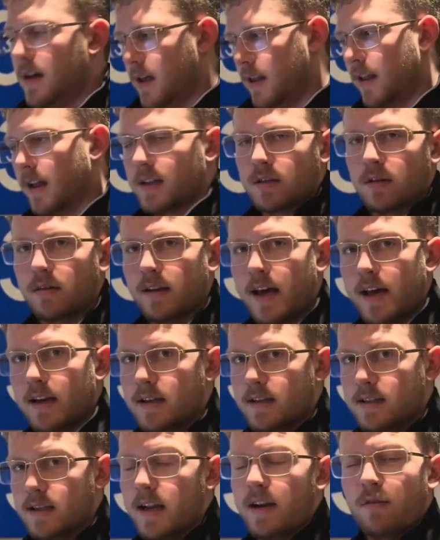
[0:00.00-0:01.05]
That's all that
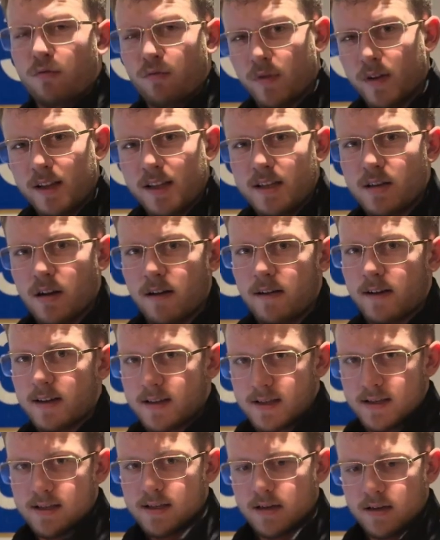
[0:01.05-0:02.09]
is. And it really
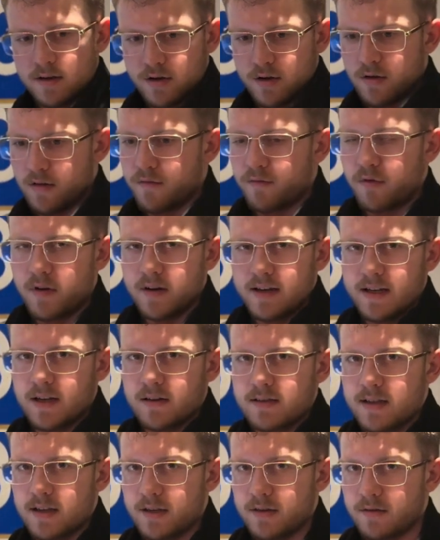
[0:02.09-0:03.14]
targets your front
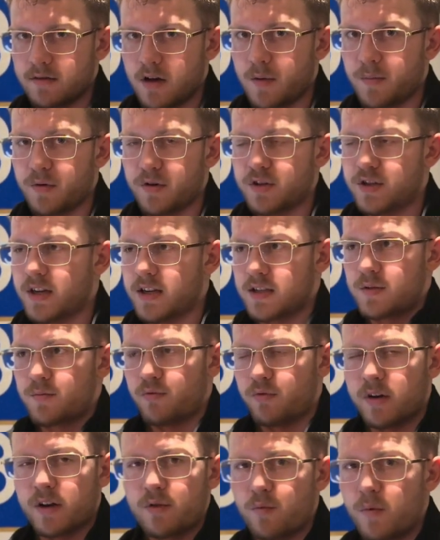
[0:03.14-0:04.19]
delts and upper chest
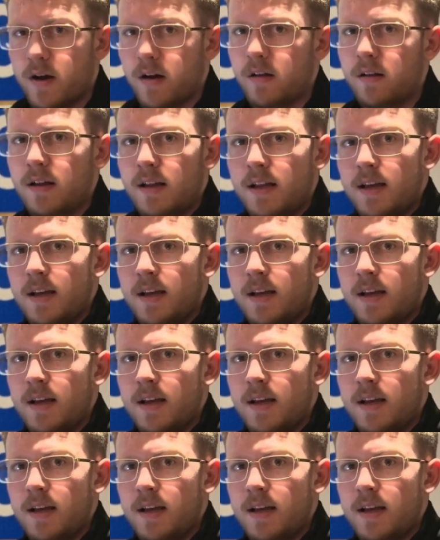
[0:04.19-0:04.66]
pretty well.